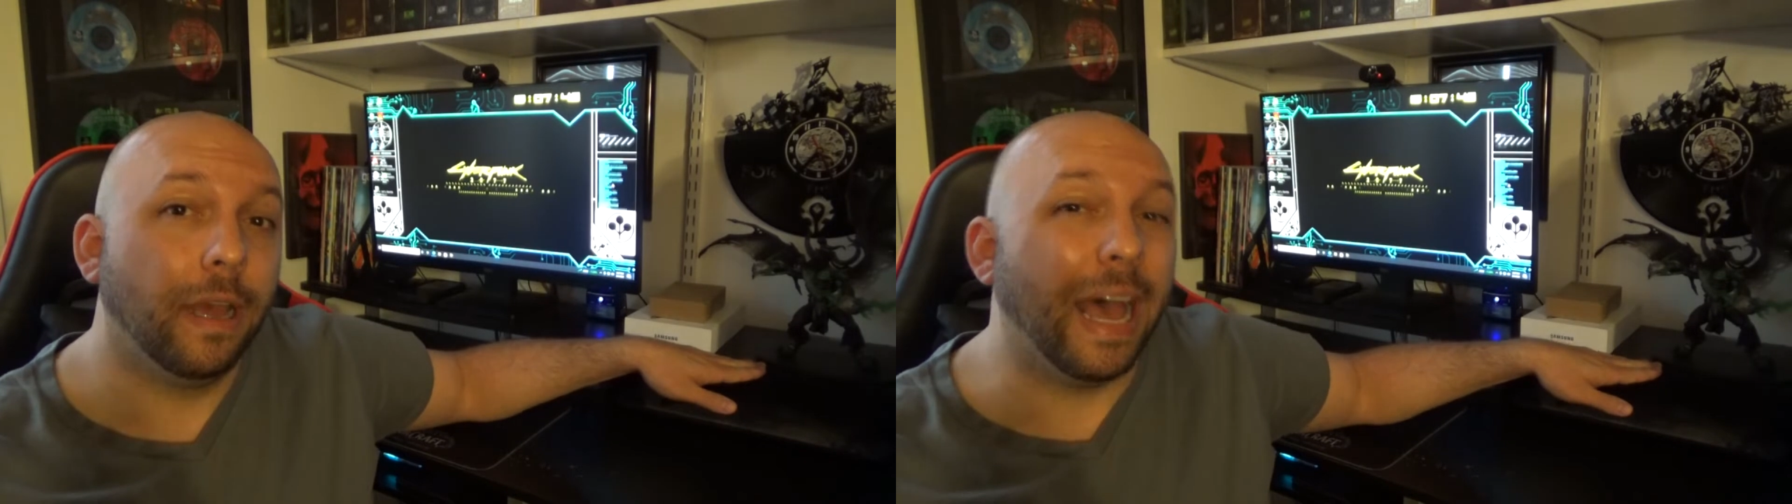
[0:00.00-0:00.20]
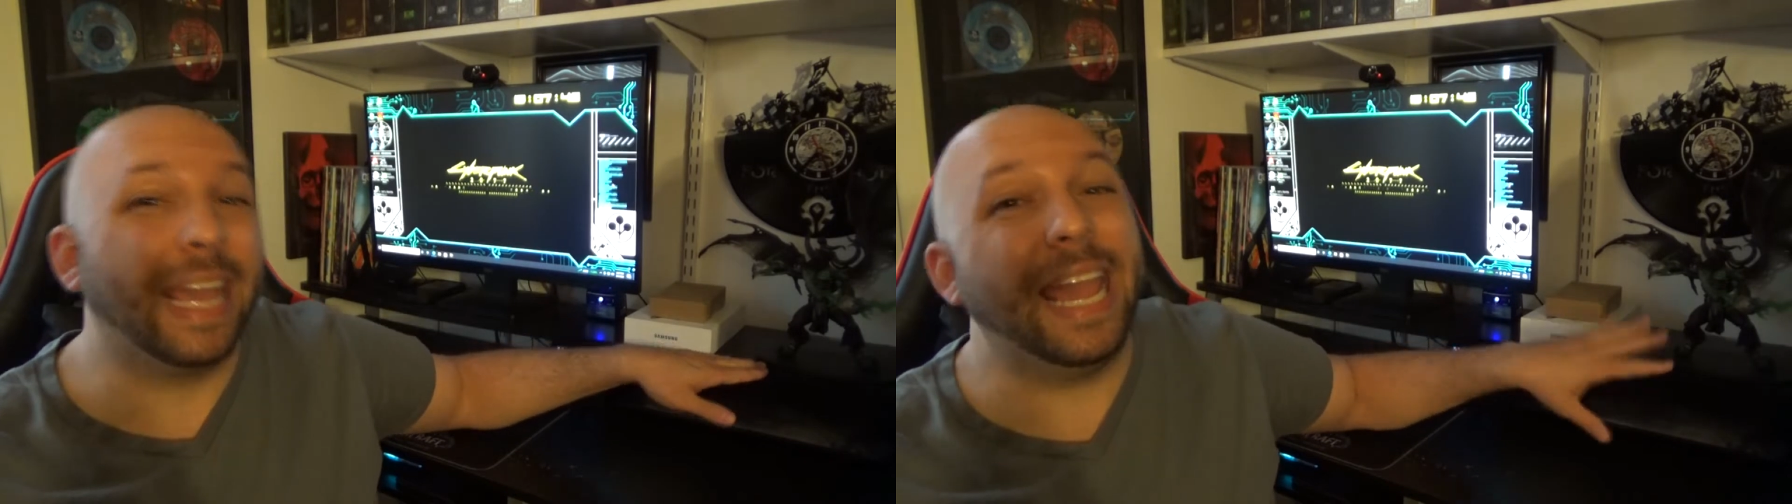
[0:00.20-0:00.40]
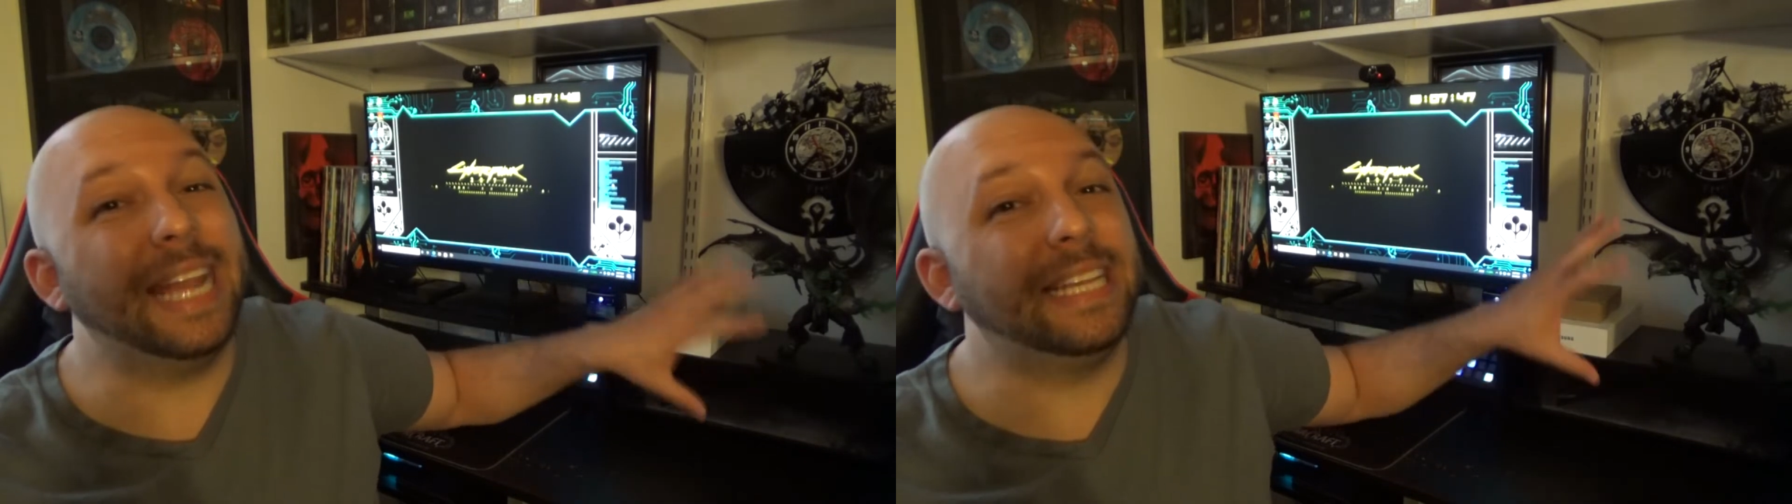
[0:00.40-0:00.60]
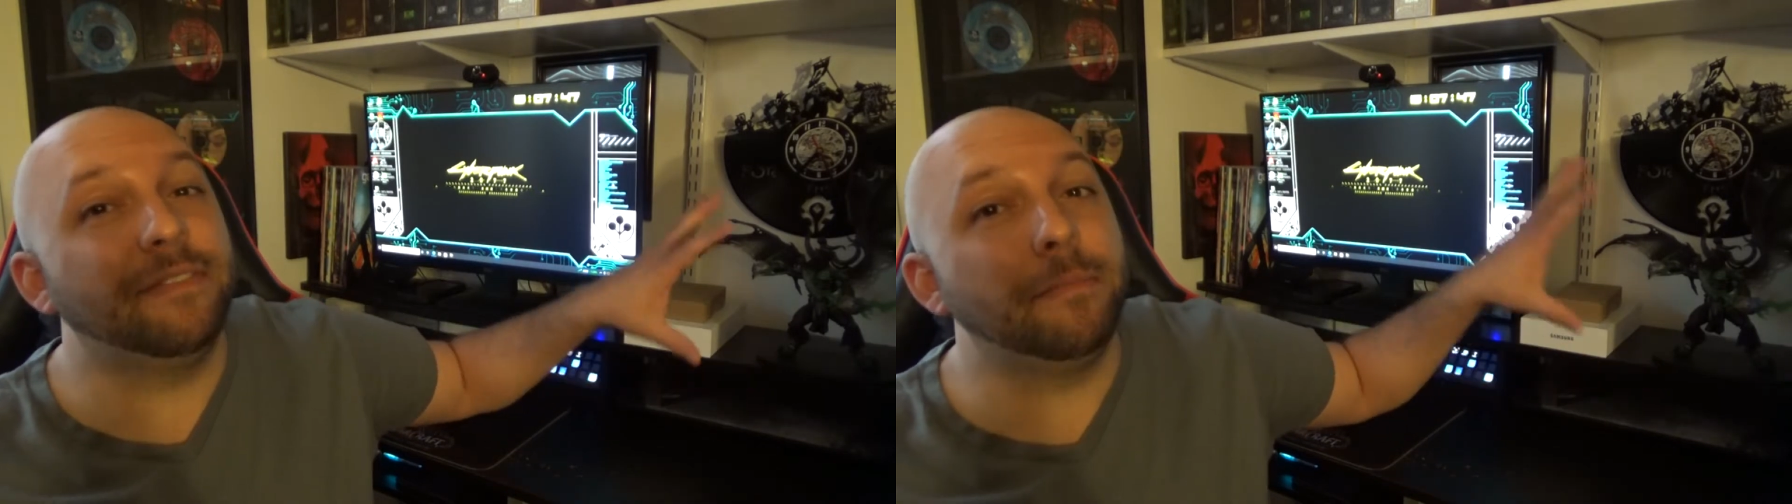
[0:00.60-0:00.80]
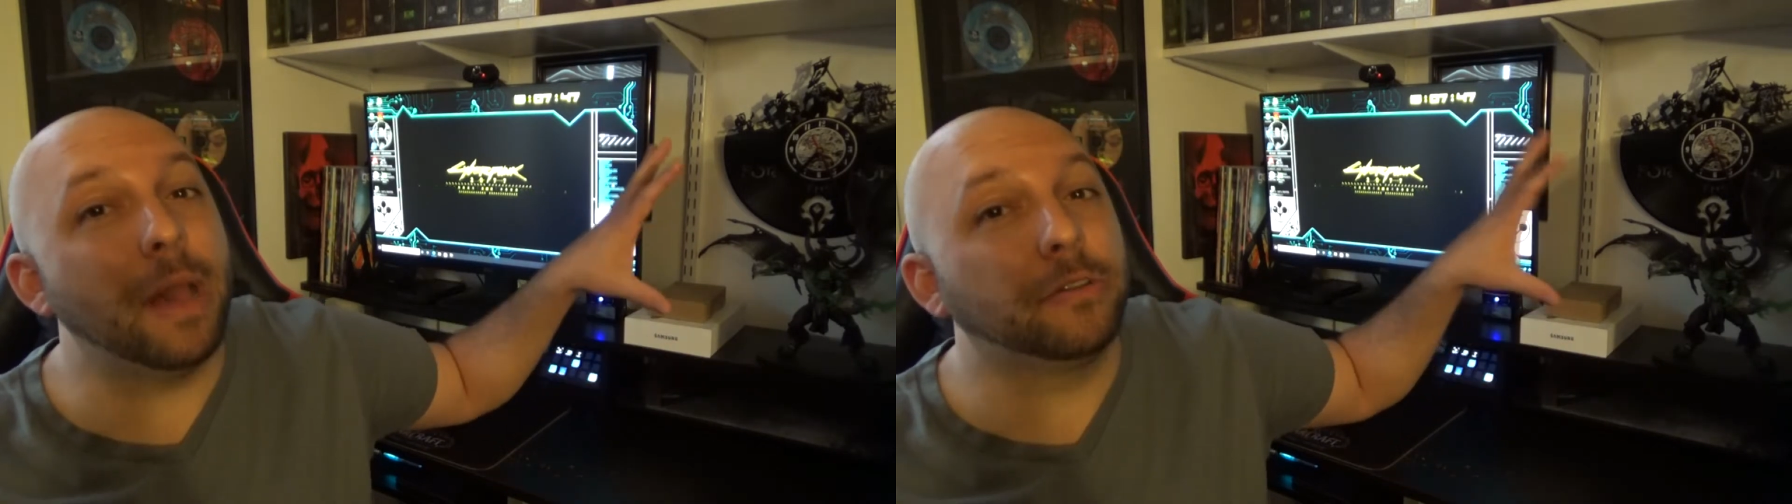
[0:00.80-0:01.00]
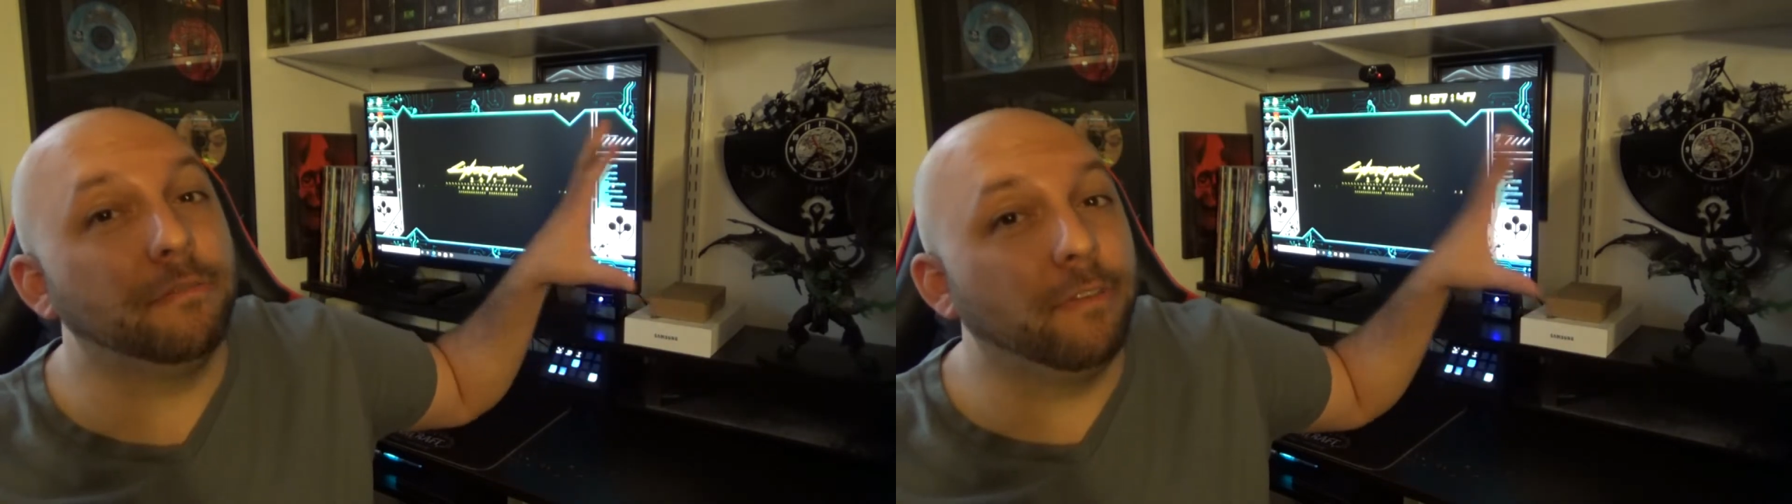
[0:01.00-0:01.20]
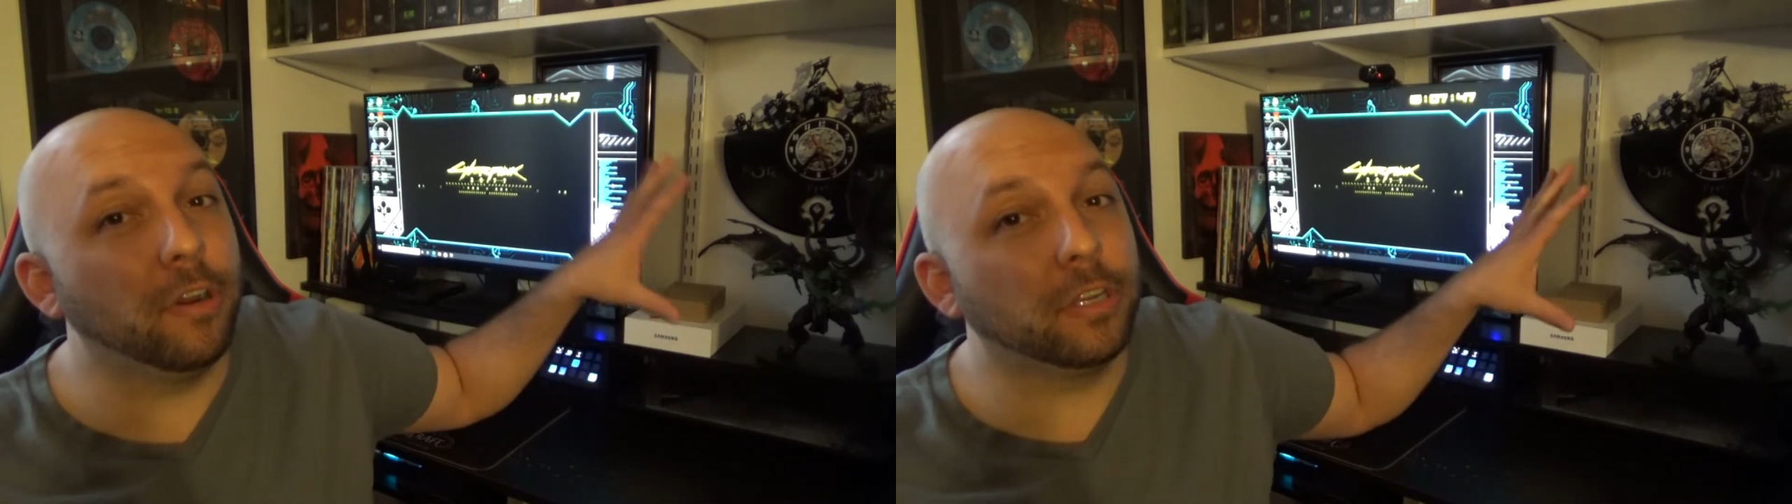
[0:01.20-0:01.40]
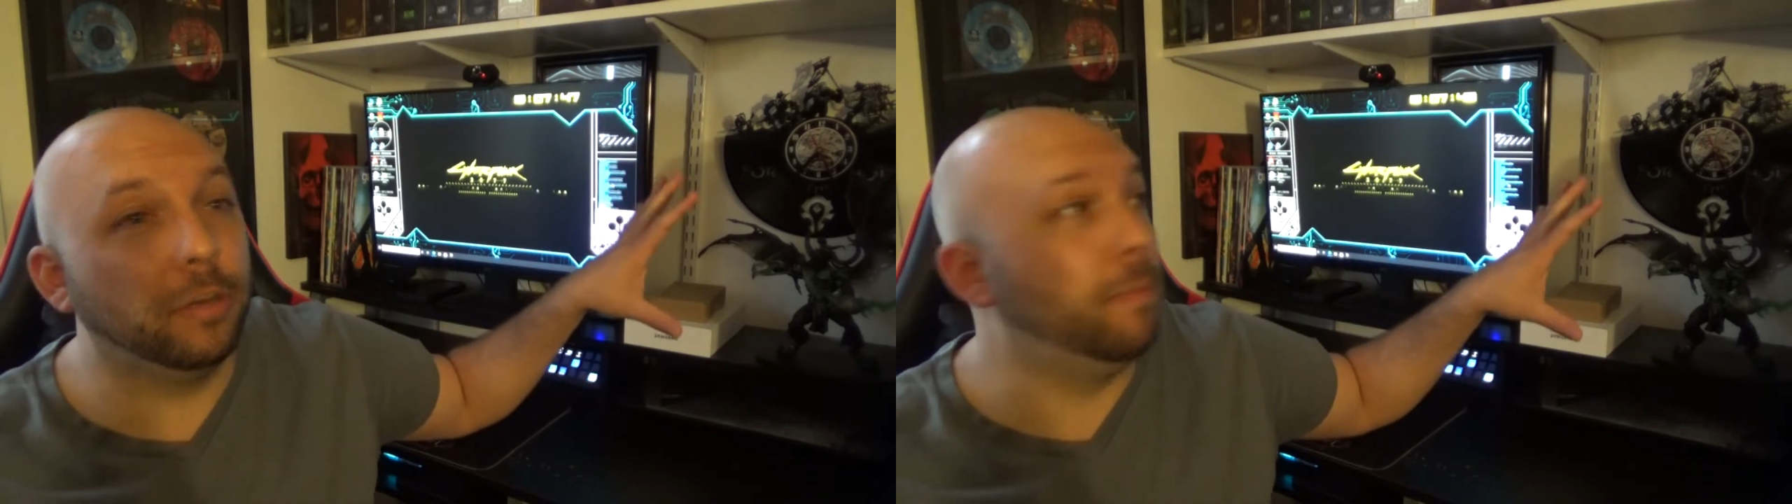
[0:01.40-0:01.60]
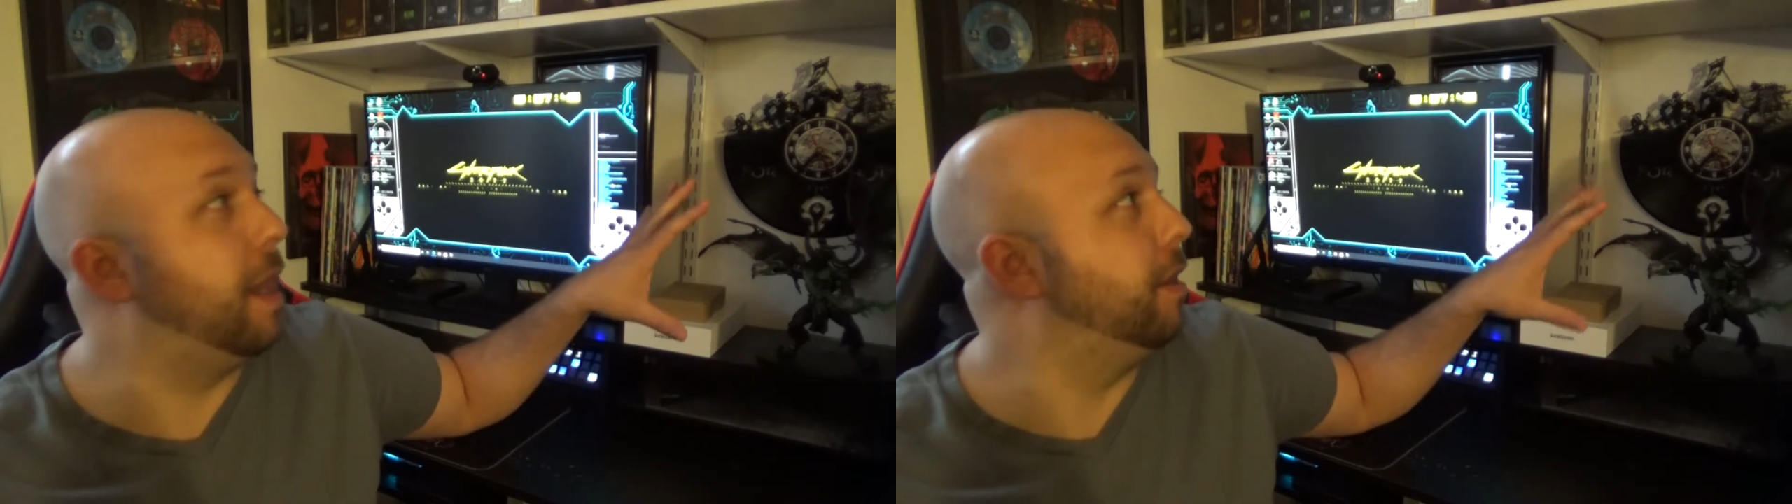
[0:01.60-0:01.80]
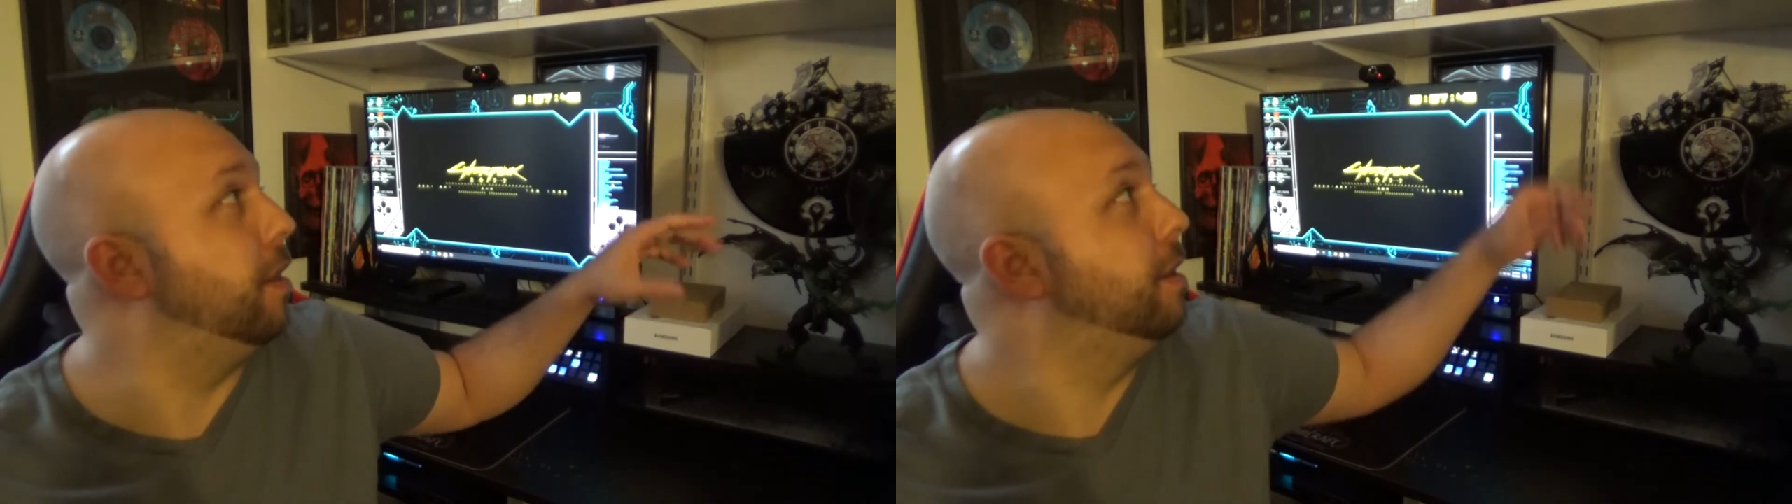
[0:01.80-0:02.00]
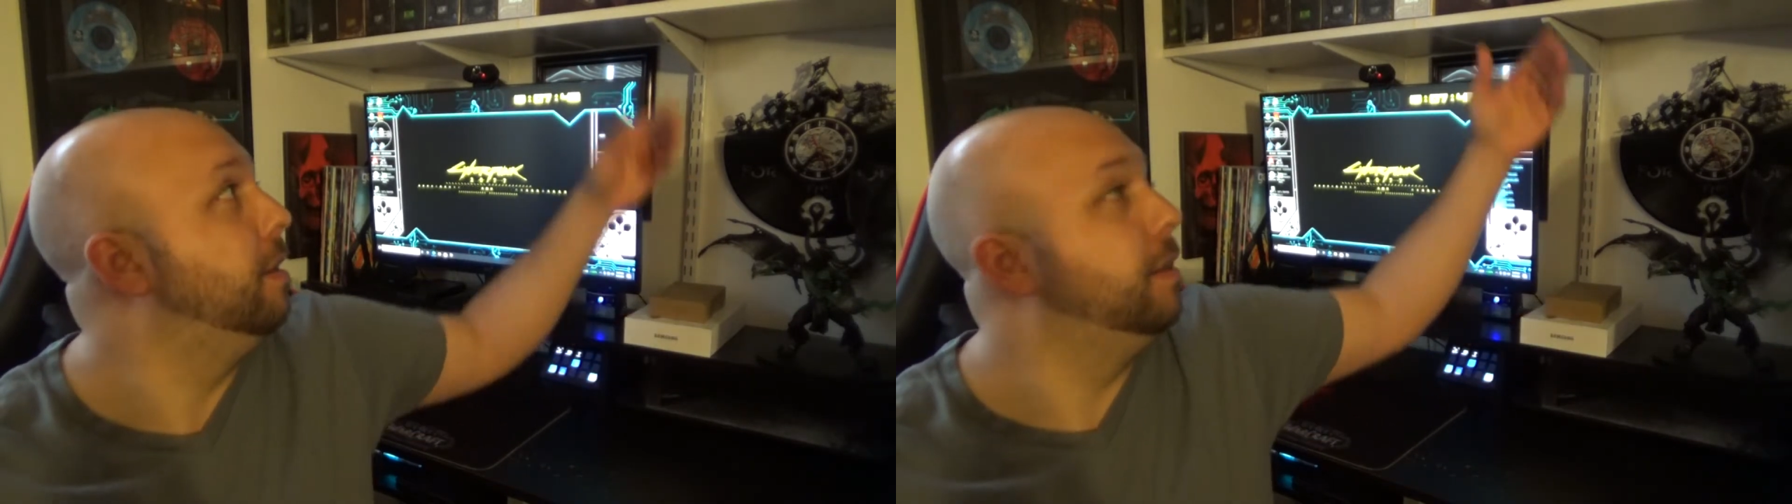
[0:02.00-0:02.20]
I can't even mount a vertical monitor